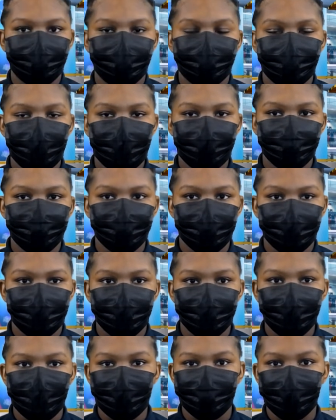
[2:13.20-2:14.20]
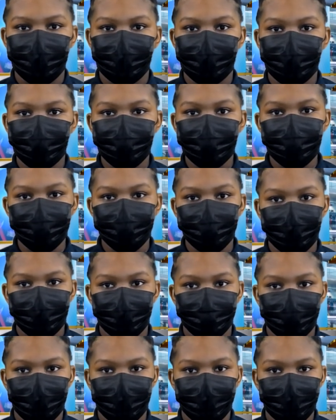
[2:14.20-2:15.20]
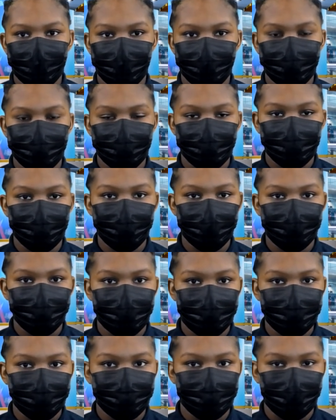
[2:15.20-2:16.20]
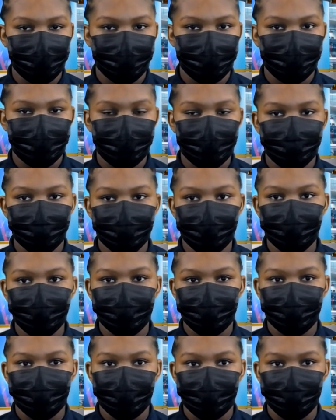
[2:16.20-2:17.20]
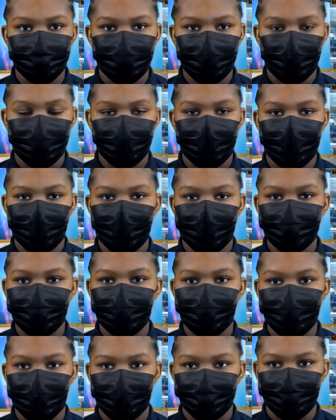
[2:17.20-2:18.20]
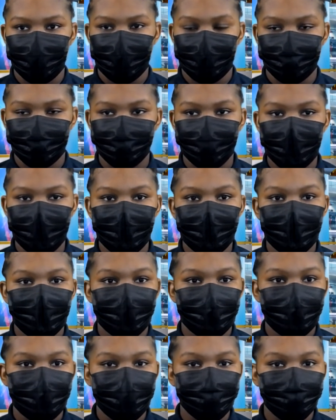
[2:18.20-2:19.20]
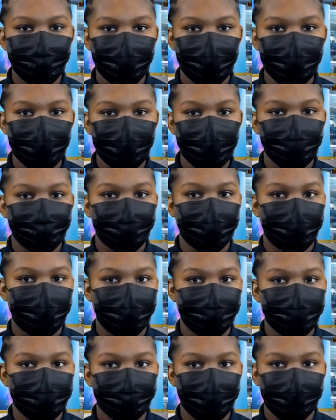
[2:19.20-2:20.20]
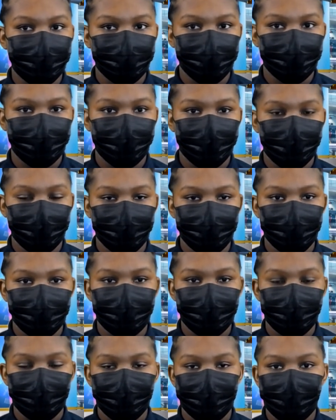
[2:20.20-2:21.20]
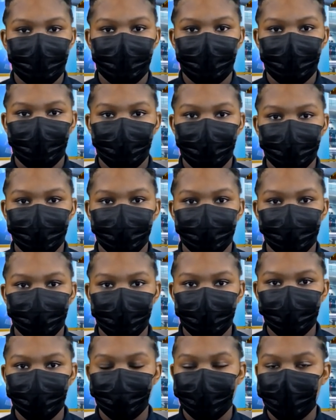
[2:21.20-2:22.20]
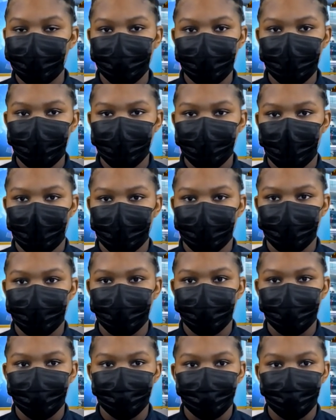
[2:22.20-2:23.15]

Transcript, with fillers: Patriots, we have an ugly sweater party on December sixteenth. It starts at six p m and ends at nine p m This party is for all the middle schoolers. It costs just fifteen dollars.